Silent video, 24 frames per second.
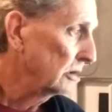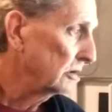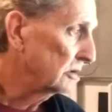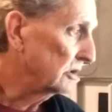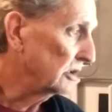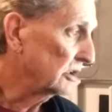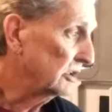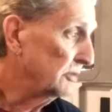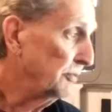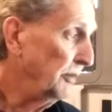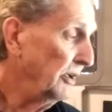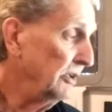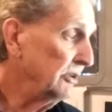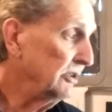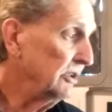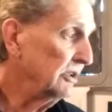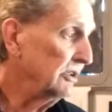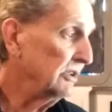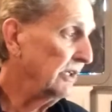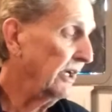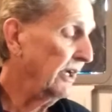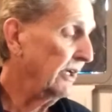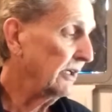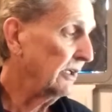
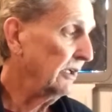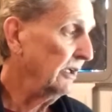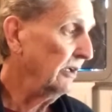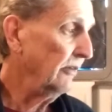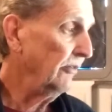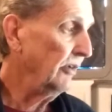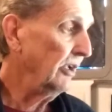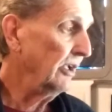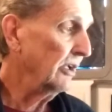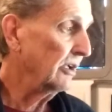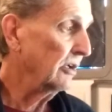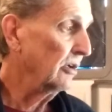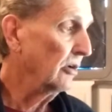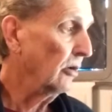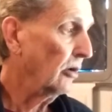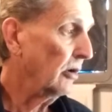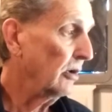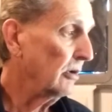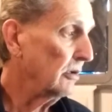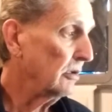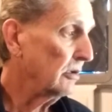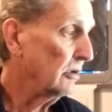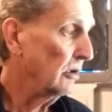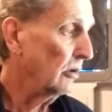suspicious activity at
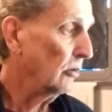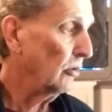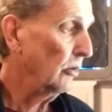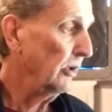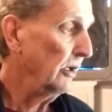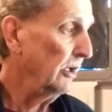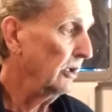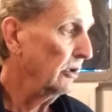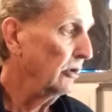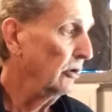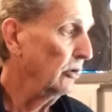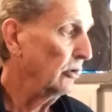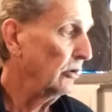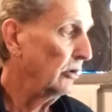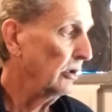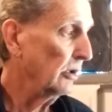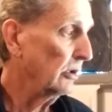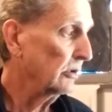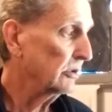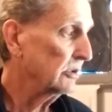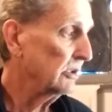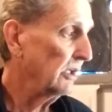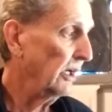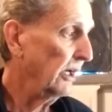North Korea
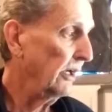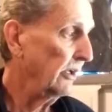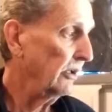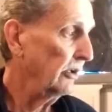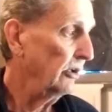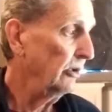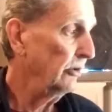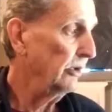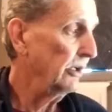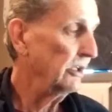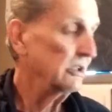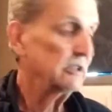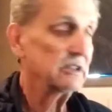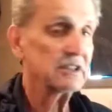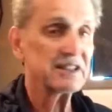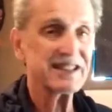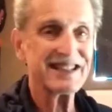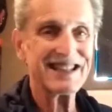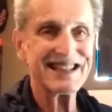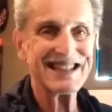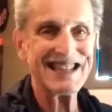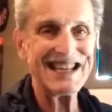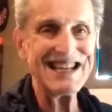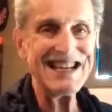nuclear site,
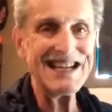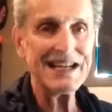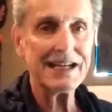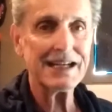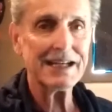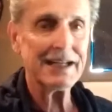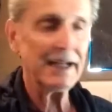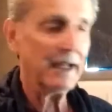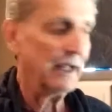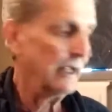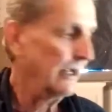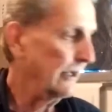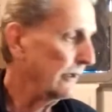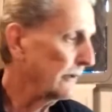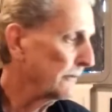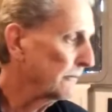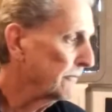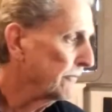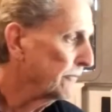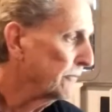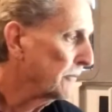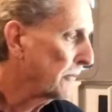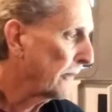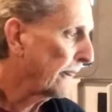U.S. think tank
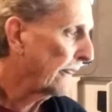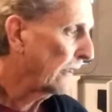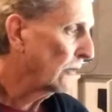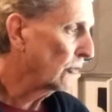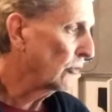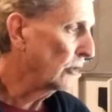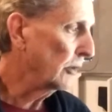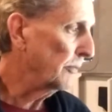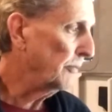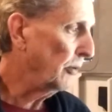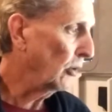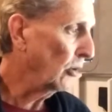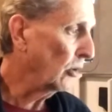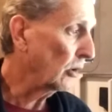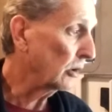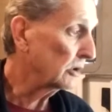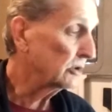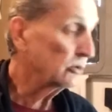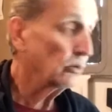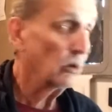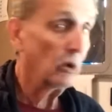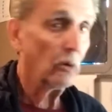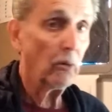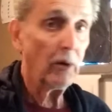
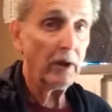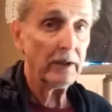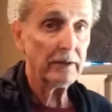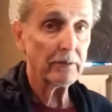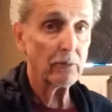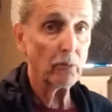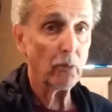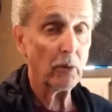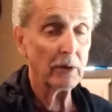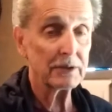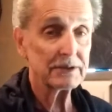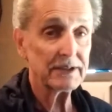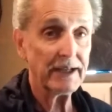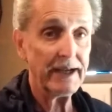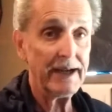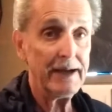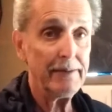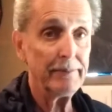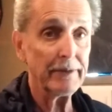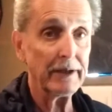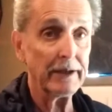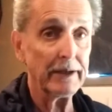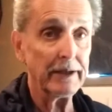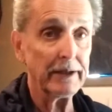reports. Well, what, what's
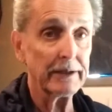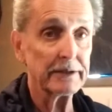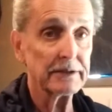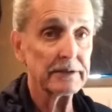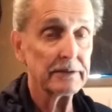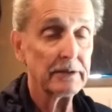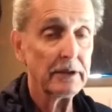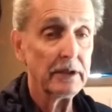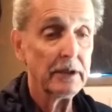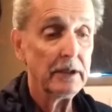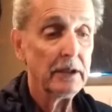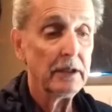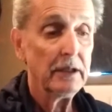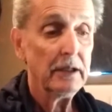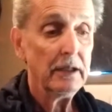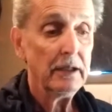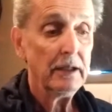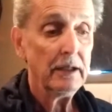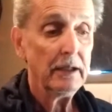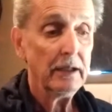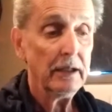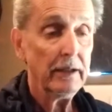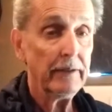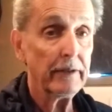happening is
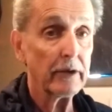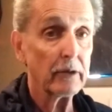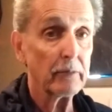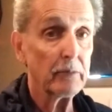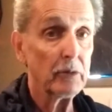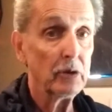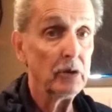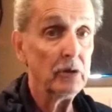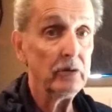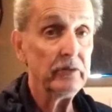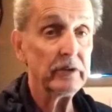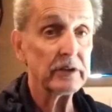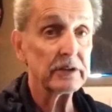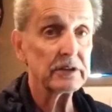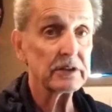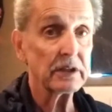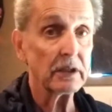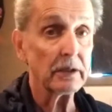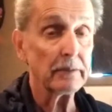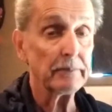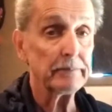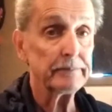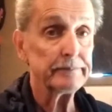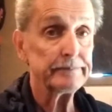they're moving
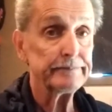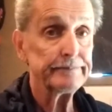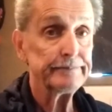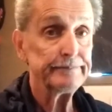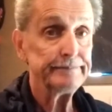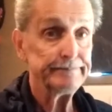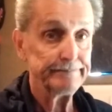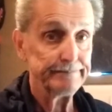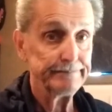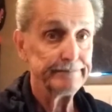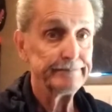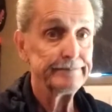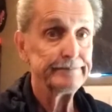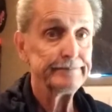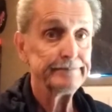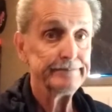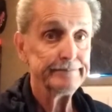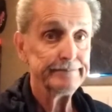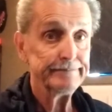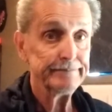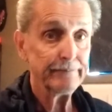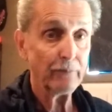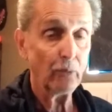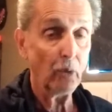something.
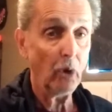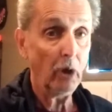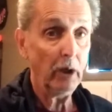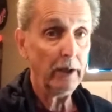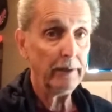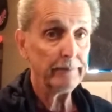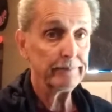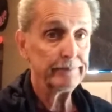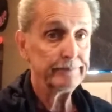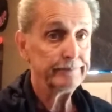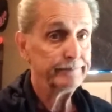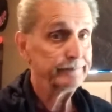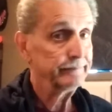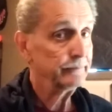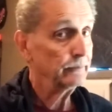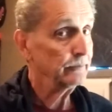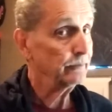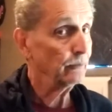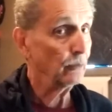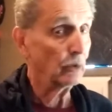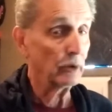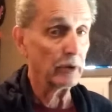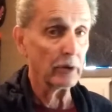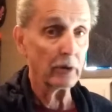What?
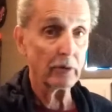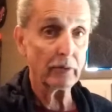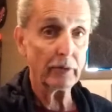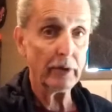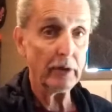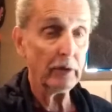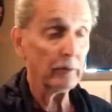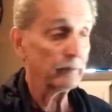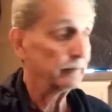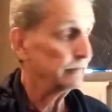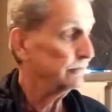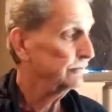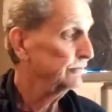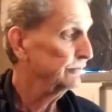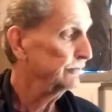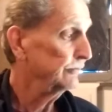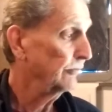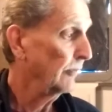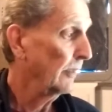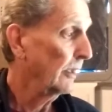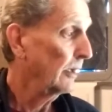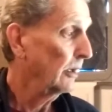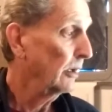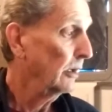We don't know.
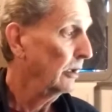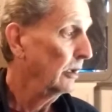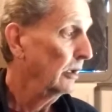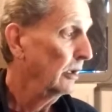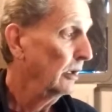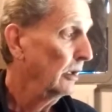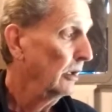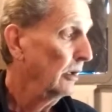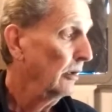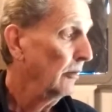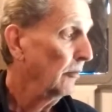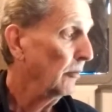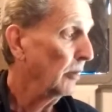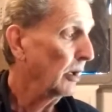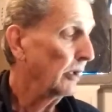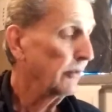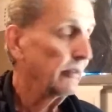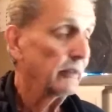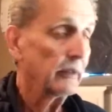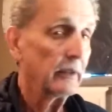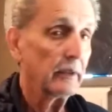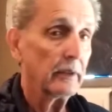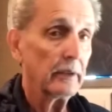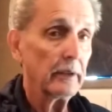
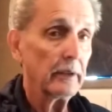But